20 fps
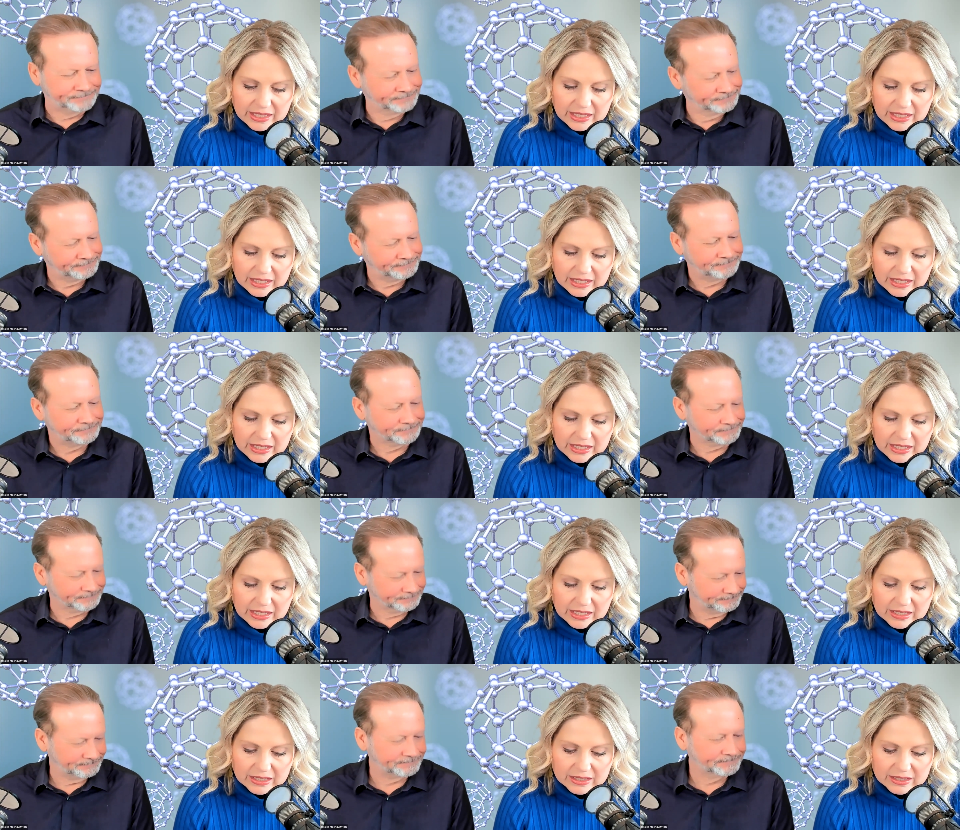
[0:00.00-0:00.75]

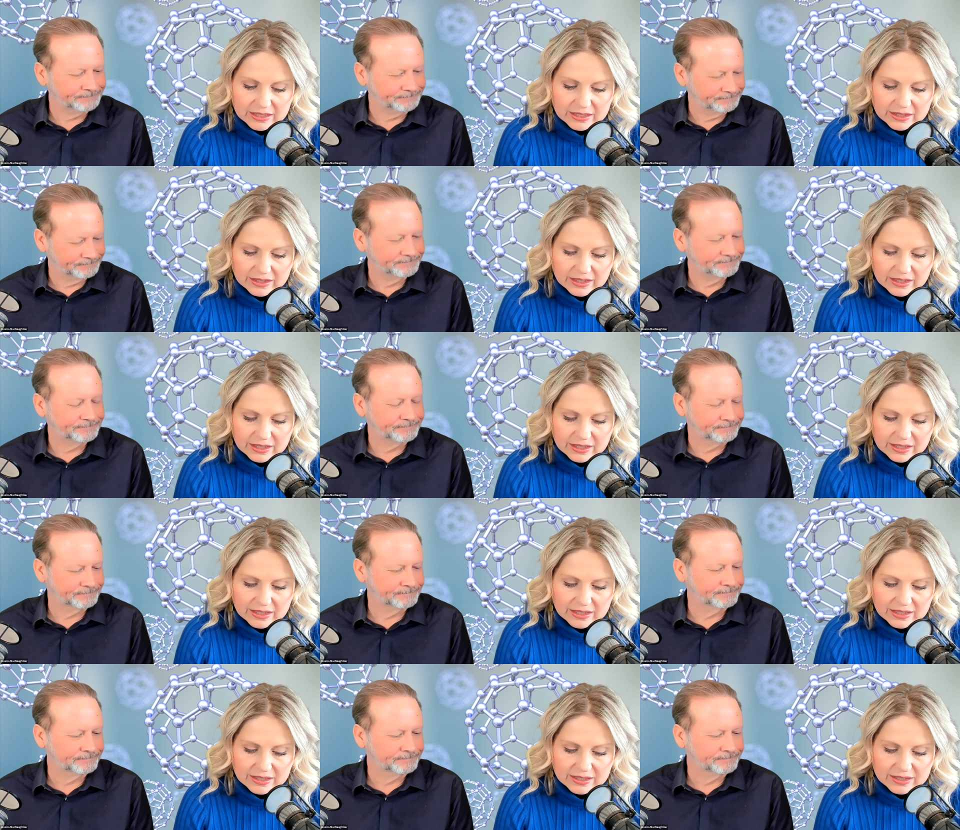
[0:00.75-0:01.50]
Speaker 1: the
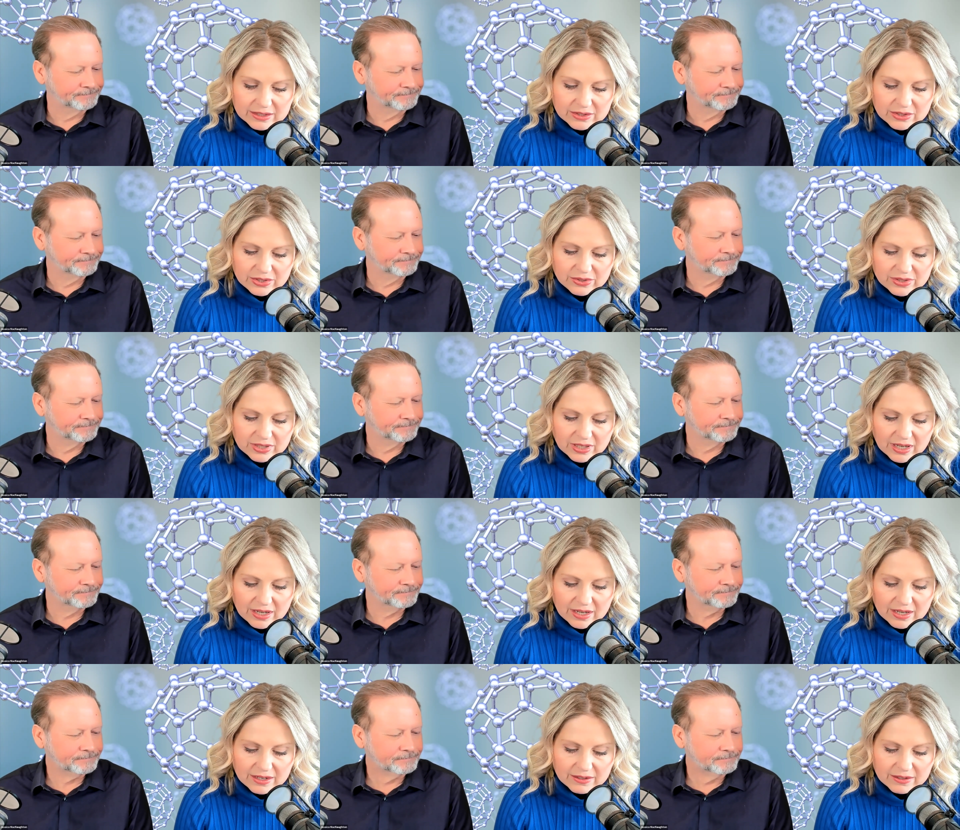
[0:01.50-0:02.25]
the
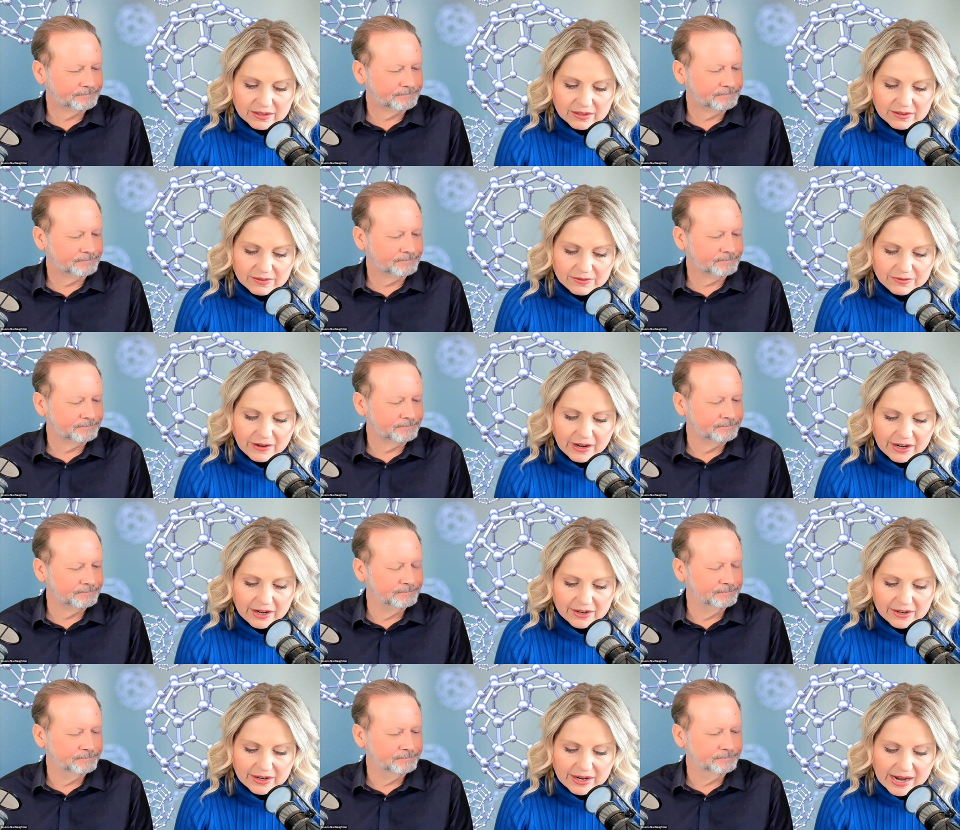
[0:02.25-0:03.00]
Tucson
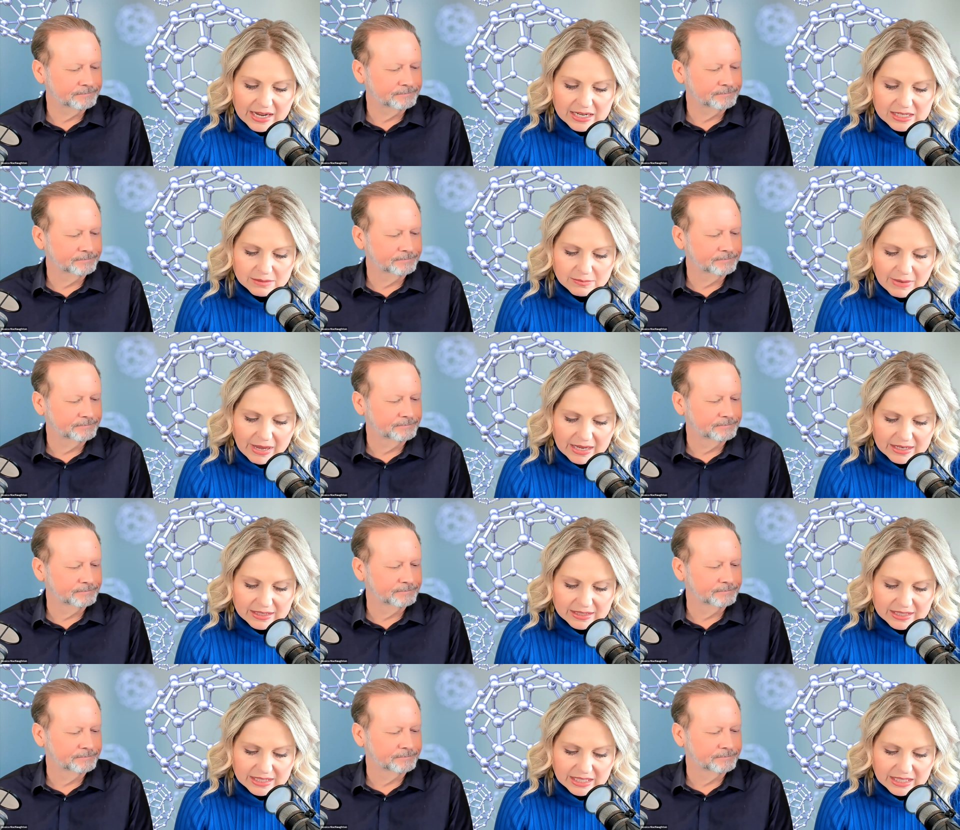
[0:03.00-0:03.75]
Fire
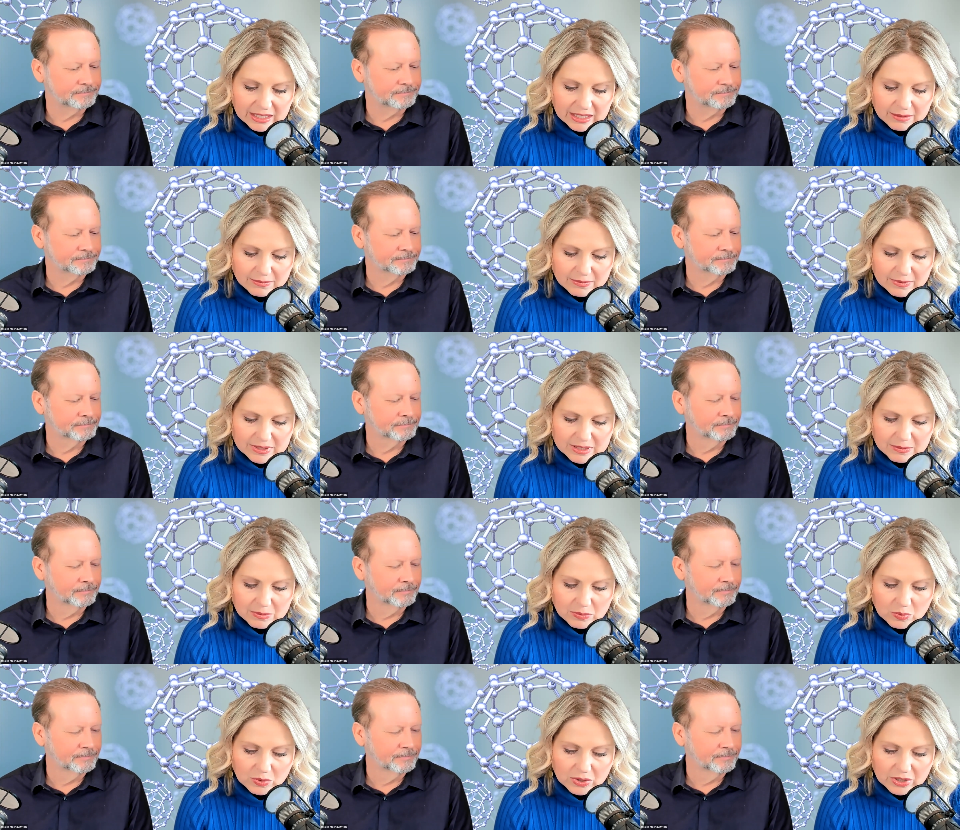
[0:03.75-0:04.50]
Hazmat team
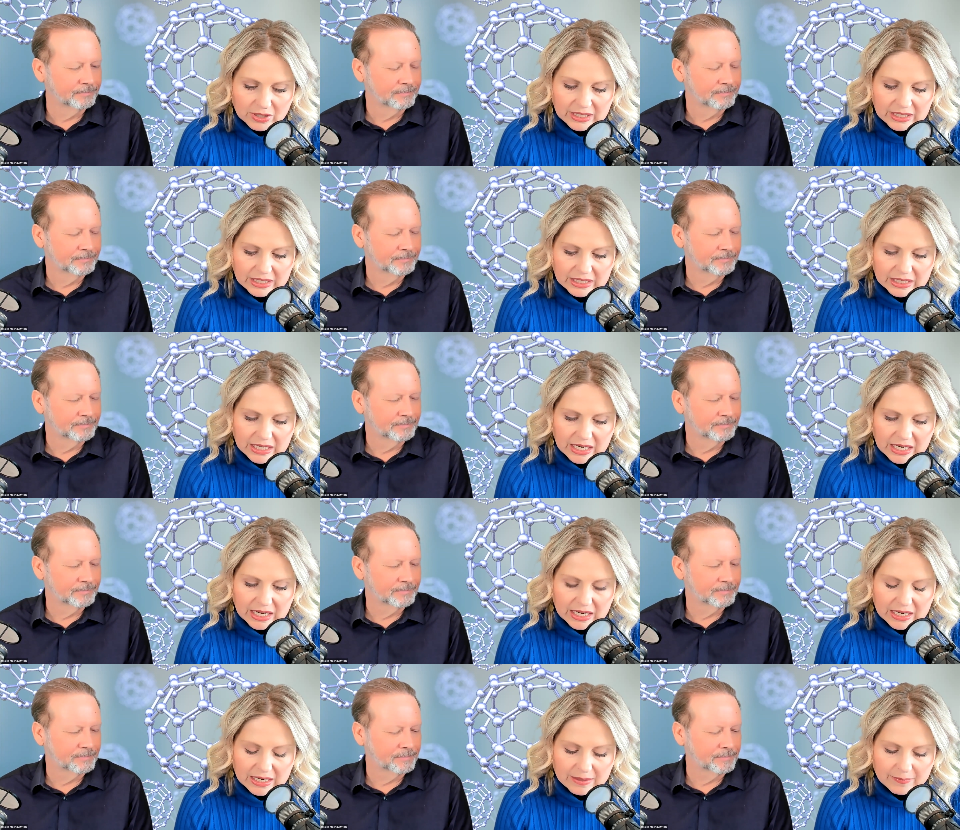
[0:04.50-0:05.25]
has been
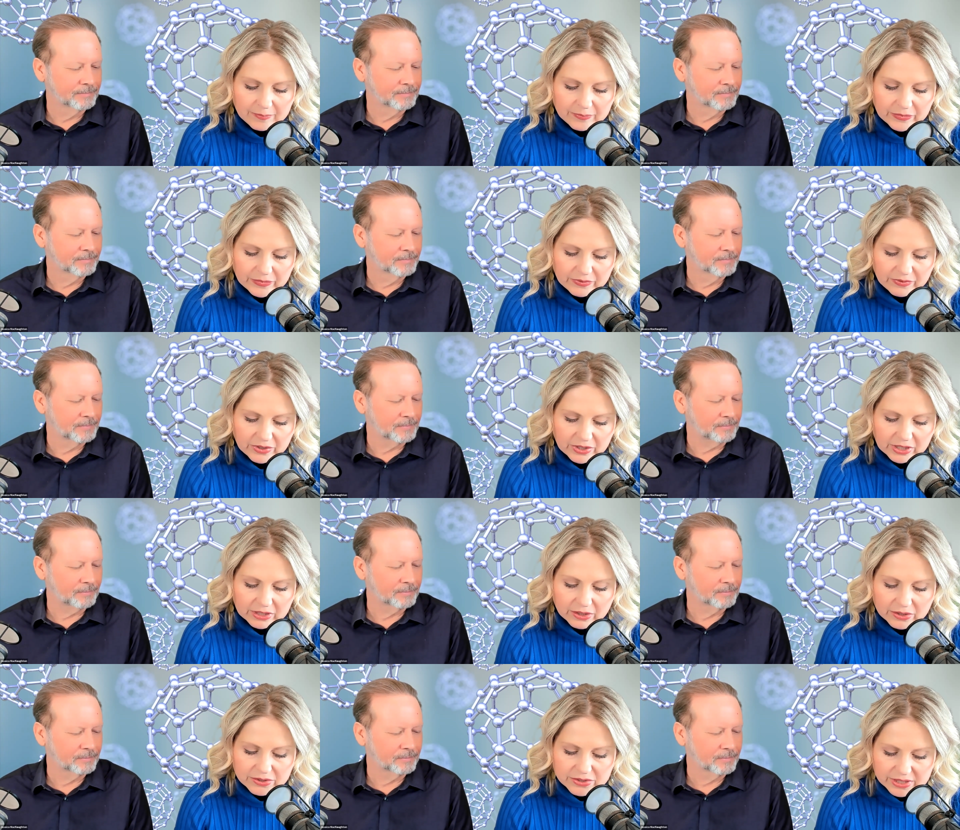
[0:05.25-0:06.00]
working um,
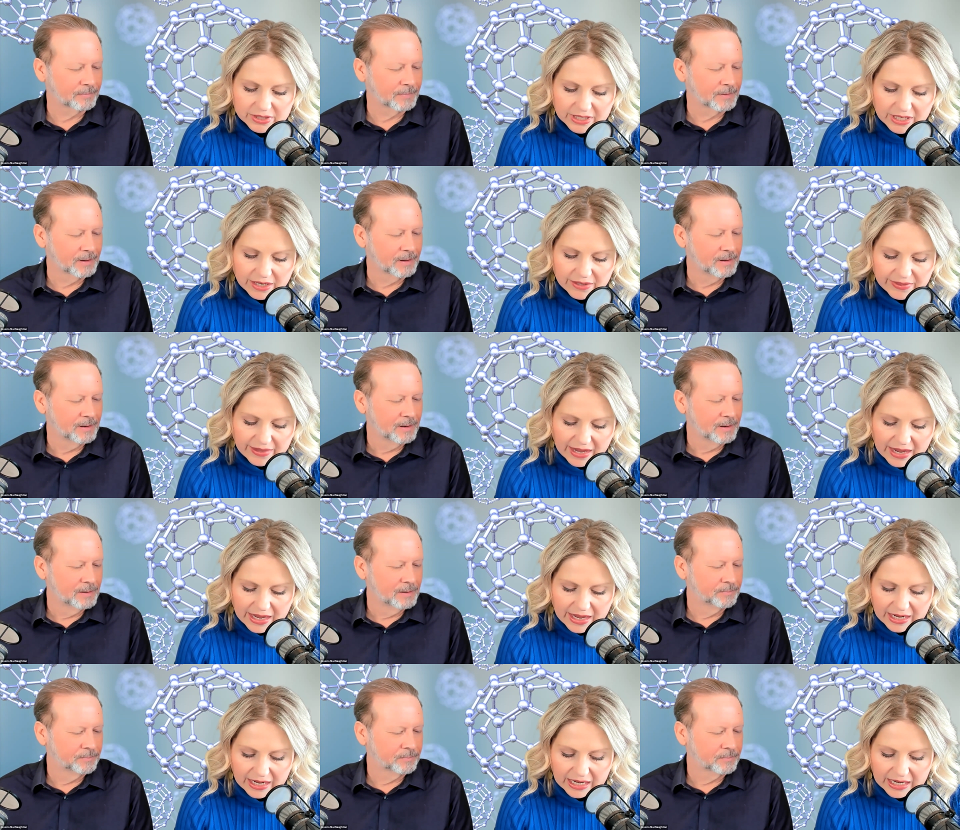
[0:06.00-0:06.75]
very closely on
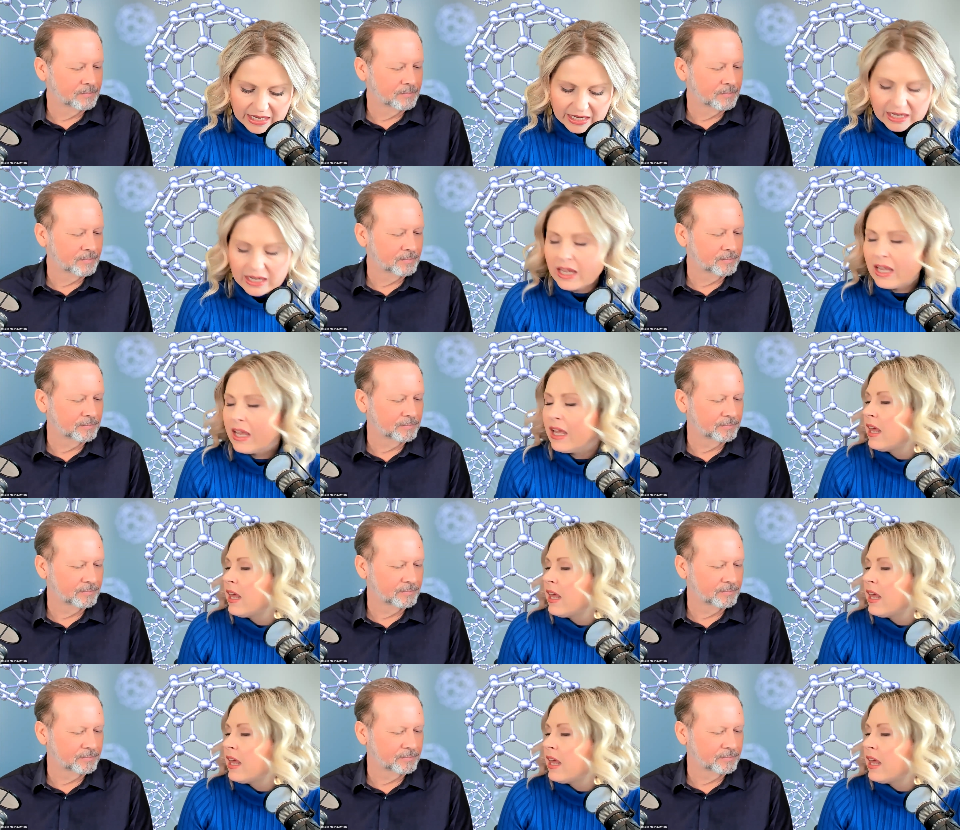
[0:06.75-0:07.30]
that, and